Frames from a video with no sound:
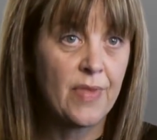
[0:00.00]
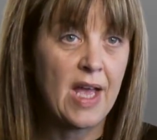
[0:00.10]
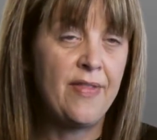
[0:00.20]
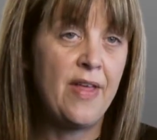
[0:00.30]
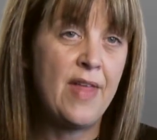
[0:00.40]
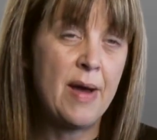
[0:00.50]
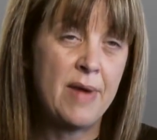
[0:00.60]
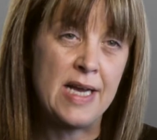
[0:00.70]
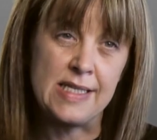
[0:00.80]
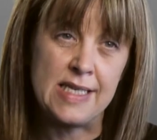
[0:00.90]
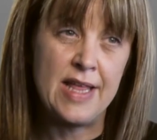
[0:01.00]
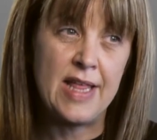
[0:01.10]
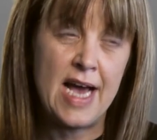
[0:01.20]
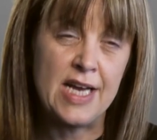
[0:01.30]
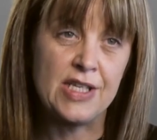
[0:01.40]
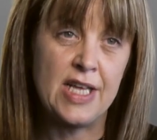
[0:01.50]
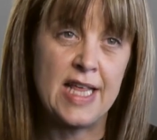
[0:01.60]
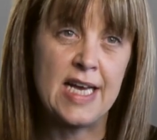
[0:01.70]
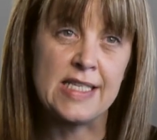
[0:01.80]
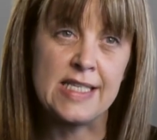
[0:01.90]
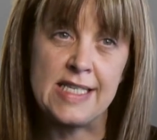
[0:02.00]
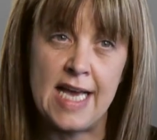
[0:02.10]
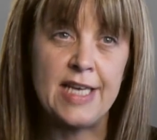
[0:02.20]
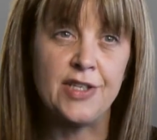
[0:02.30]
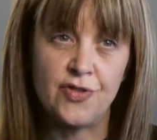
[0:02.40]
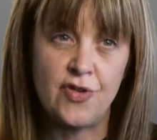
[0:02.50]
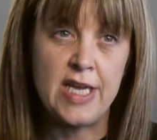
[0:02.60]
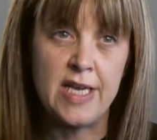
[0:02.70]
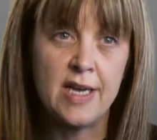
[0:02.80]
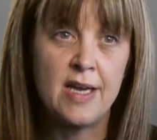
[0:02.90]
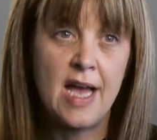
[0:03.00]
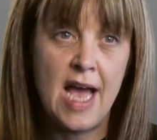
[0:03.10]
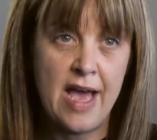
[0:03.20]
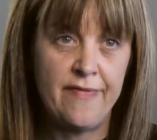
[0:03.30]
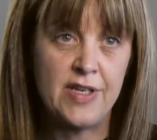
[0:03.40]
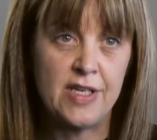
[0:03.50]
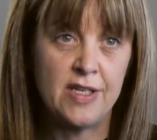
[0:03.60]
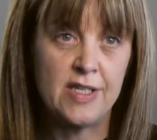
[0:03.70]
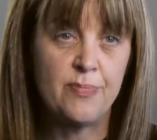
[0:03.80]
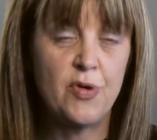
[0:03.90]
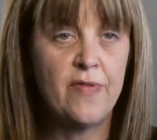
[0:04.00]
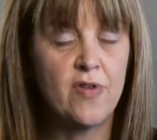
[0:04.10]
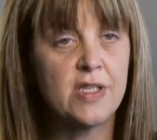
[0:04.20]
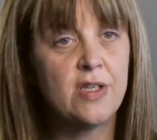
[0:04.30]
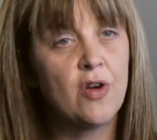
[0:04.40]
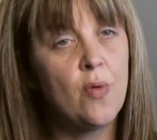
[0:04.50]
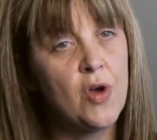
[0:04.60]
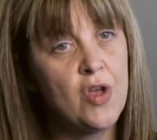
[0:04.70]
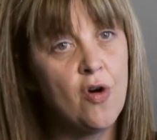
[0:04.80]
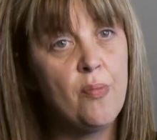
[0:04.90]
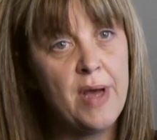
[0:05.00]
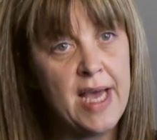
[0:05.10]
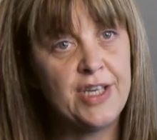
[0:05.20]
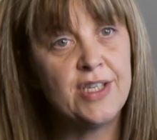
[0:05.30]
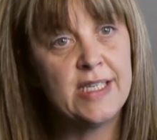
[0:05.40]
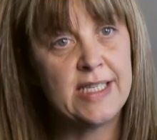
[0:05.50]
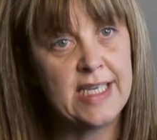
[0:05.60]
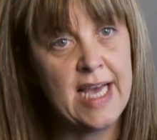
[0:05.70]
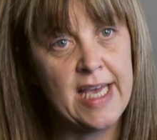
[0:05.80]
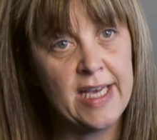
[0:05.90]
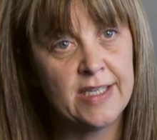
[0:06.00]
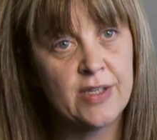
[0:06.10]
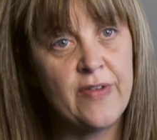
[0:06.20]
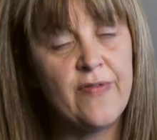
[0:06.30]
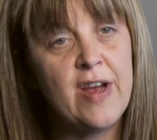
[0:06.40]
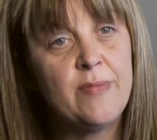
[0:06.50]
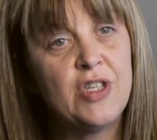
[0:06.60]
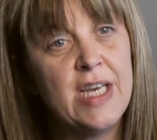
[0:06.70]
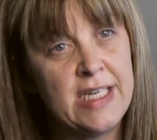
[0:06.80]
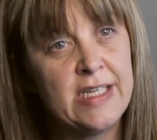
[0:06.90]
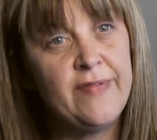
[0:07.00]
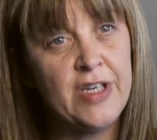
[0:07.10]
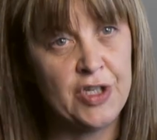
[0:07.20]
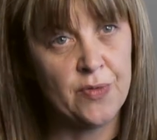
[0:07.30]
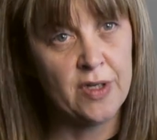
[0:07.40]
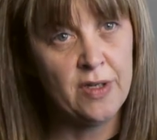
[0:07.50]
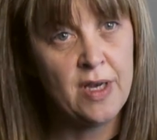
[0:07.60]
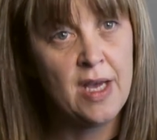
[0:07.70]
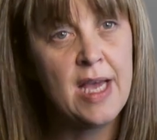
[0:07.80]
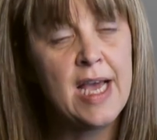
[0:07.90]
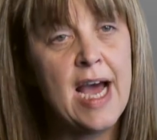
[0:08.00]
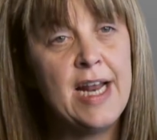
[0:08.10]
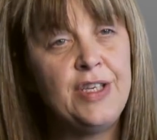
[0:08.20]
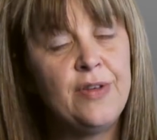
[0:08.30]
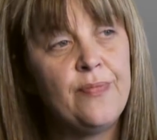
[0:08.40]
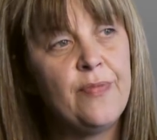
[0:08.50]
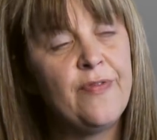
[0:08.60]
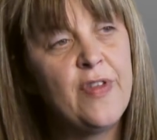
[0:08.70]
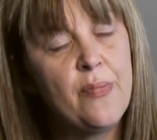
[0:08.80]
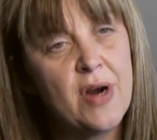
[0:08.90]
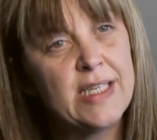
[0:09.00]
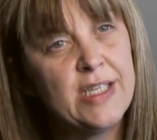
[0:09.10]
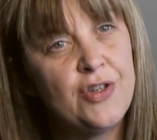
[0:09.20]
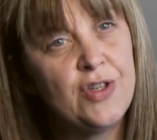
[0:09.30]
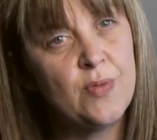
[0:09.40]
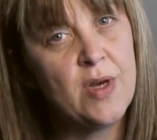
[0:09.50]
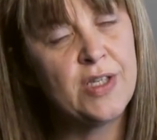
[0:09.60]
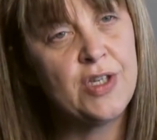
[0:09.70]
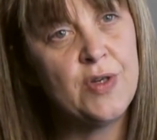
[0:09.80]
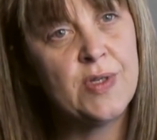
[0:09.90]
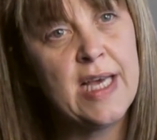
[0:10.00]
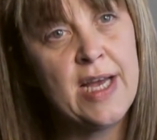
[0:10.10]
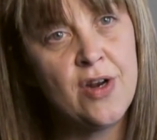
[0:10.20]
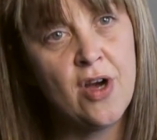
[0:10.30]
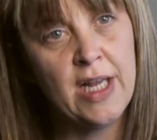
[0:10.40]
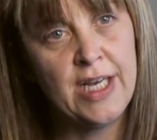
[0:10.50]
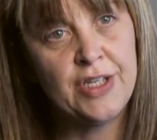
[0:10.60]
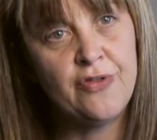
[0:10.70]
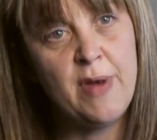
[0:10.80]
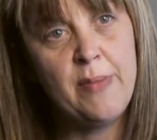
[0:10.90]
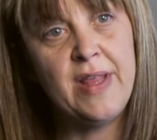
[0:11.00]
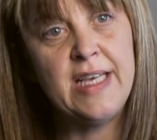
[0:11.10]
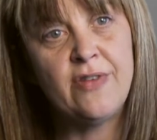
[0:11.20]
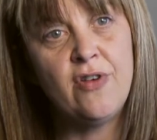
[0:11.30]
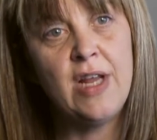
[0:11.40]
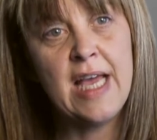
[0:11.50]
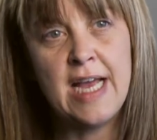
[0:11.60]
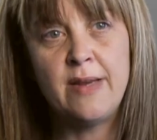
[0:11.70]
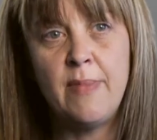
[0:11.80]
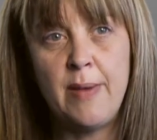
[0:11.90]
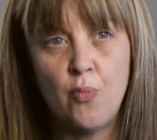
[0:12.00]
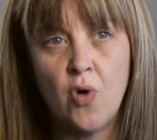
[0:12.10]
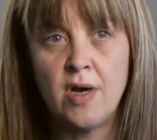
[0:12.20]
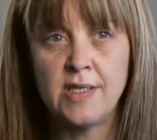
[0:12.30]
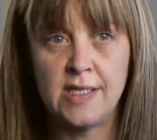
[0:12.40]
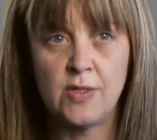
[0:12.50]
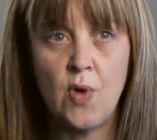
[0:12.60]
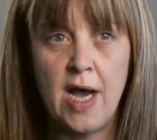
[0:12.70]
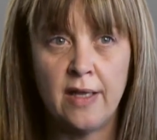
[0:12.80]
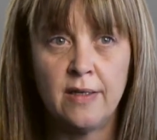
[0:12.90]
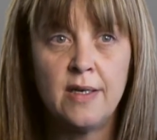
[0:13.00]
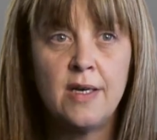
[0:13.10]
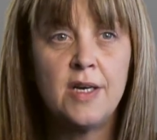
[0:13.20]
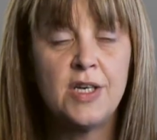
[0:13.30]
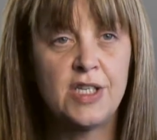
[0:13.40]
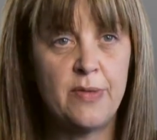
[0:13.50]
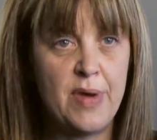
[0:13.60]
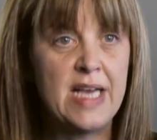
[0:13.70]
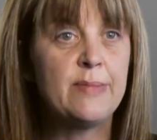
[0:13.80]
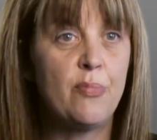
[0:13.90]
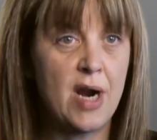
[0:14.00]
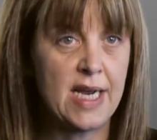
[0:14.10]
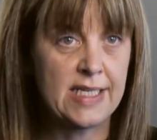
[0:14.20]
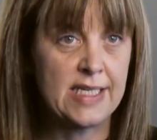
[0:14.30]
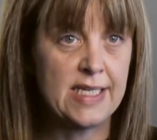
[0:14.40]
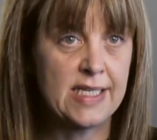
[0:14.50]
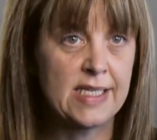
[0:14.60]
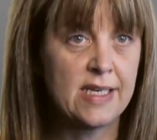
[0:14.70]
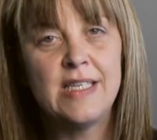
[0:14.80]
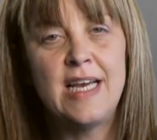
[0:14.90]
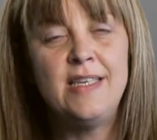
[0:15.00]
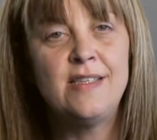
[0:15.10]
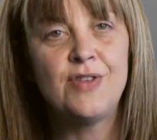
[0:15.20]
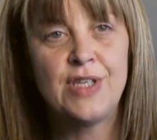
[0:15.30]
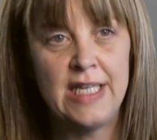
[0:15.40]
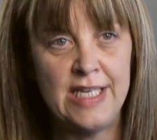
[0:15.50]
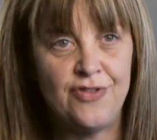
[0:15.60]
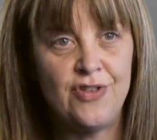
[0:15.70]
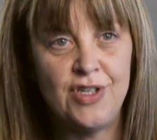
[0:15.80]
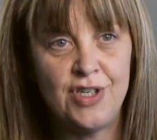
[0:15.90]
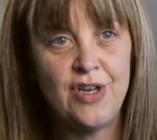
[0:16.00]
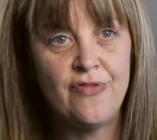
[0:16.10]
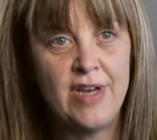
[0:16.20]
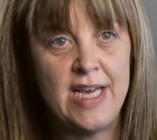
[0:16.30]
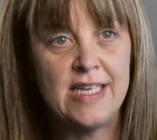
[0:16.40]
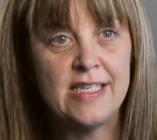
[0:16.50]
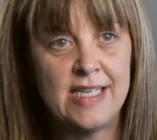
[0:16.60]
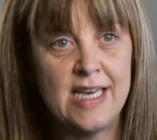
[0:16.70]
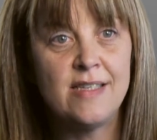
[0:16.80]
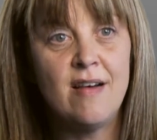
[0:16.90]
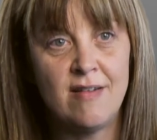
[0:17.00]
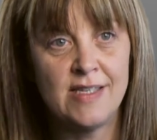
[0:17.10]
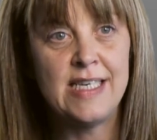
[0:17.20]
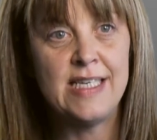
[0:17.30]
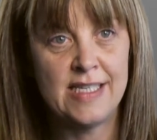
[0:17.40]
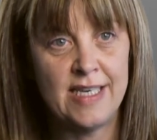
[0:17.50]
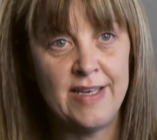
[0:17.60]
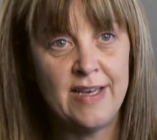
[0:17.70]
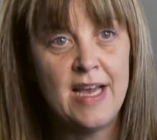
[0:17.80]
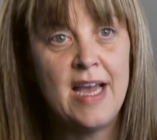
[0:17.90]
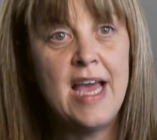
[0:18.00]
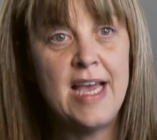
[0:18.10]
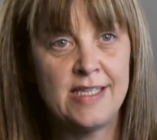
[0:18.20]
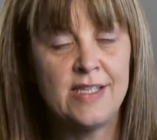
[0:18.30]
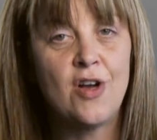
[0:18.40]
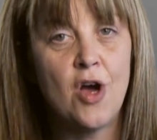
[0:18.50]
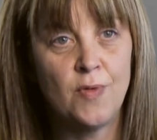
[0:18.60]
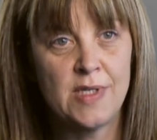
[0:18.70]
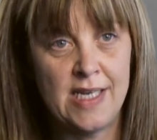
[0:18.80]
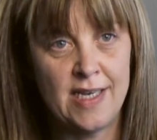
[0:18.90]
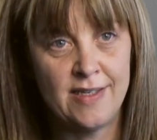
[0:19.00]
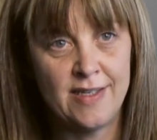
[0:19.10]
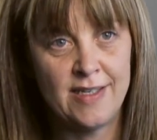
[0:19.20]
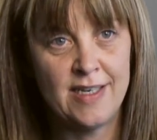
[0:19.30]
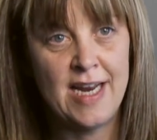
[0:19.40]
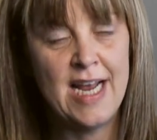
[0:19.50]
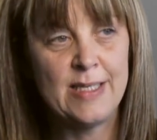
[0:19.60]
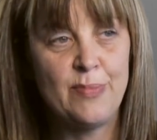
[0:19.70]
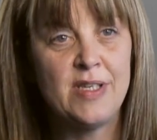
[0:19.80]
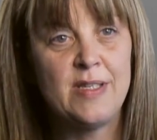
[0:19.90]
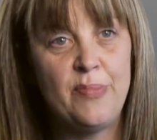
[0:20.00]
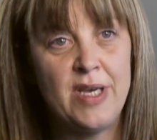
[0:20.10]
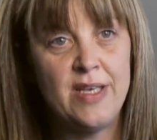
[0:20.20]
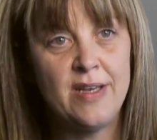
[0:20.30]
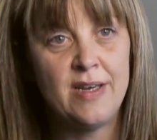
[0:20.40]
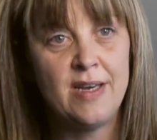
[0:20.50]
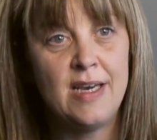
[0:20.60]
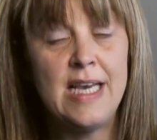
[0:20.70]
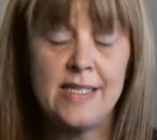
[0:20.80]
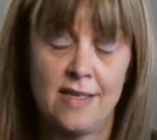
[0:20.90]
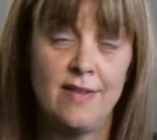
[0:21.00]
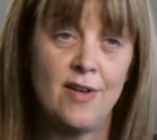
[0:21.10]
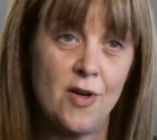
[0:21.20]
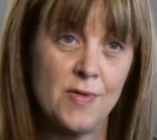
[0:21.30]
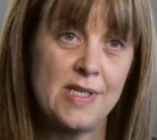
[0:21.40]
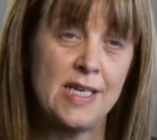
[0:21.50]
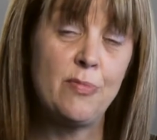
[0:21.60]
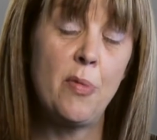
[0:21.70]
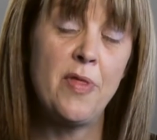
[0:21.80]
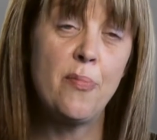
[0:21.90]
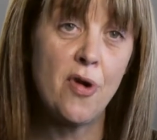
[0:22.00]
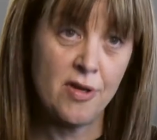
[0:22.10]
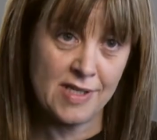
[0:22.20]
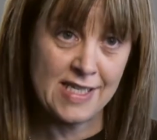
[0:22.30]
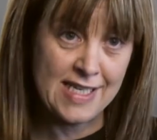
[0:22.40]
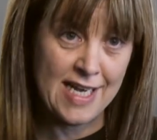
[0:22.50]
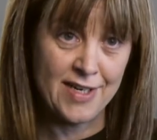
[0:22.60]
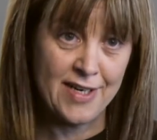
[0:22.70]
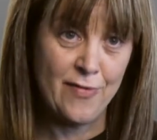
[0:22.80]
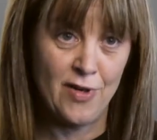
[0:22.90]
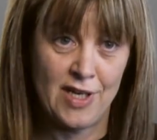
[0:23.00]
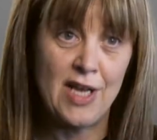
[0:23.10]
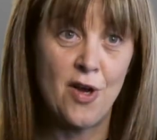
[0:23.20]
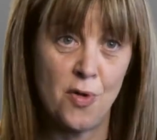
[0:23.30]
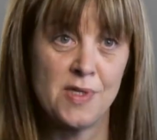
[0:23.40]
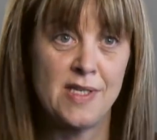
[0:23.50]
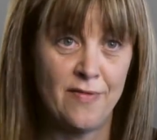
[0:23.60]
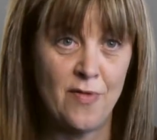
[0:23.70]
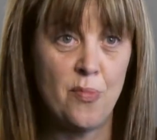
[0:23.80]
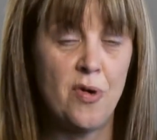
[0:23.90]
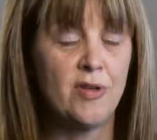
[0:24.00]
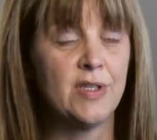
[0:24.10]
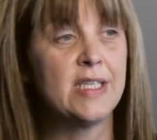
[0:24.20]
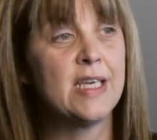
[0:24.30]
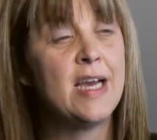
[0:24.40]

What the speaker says: And then that might say that actually that's stage 3 evidence, but you've got to look at what your patient's saying. So it's very much individual, and it's for the practitioner as well to use their knowledge. Remember, these are only aid memoirs as well to best practice. Any sort of literature you read says RCT is the gold standard, and expert opinion isn't the gold standard. It's probably the bronze standard if we look at gold, silver and bronze.